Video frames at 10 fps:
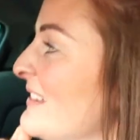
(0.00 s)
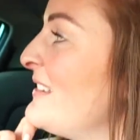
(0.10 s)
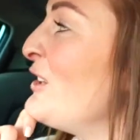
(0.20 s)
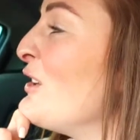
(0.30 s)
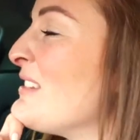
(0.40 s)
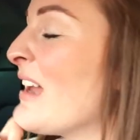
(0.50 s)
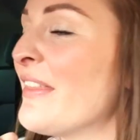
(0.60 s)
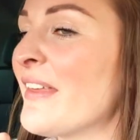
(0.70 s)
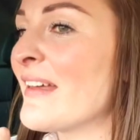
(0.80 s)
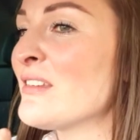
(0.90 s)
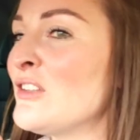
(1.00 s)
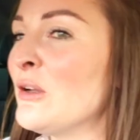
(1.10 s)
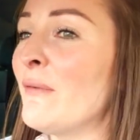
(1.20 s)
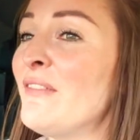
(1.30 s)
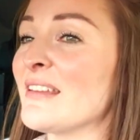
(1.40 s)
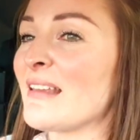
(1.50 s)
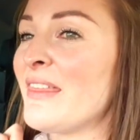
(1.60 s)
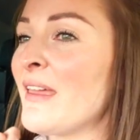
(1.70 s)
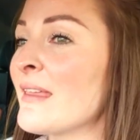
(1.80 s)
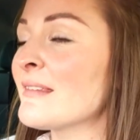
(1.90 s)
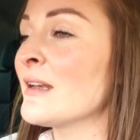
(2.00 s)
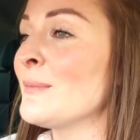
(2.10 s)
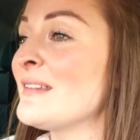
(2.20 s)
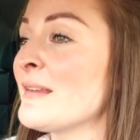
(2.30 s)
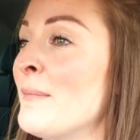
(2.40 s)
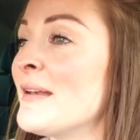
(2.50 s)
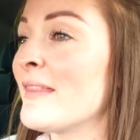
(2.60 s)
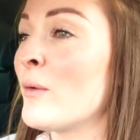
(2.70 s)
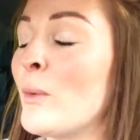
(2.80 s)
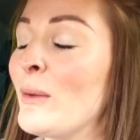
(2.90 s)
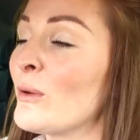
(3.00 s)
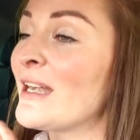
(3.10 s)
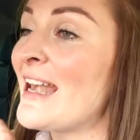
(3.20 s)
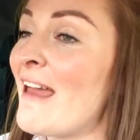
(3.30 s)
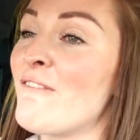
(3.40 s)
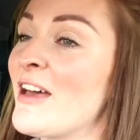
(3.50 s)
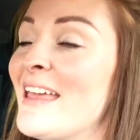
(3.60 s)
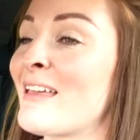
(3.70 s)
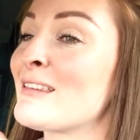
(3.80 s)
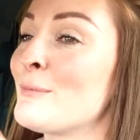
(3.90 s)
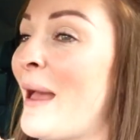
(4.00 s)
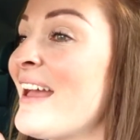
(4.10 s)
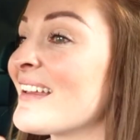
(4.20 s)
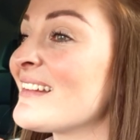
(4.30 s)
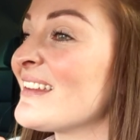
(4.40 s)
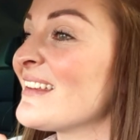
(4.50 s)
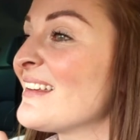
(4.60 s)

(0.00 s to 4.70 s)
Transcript: Do you? See, I think that's too obvious. I think it's going to be somebody that we would never expect.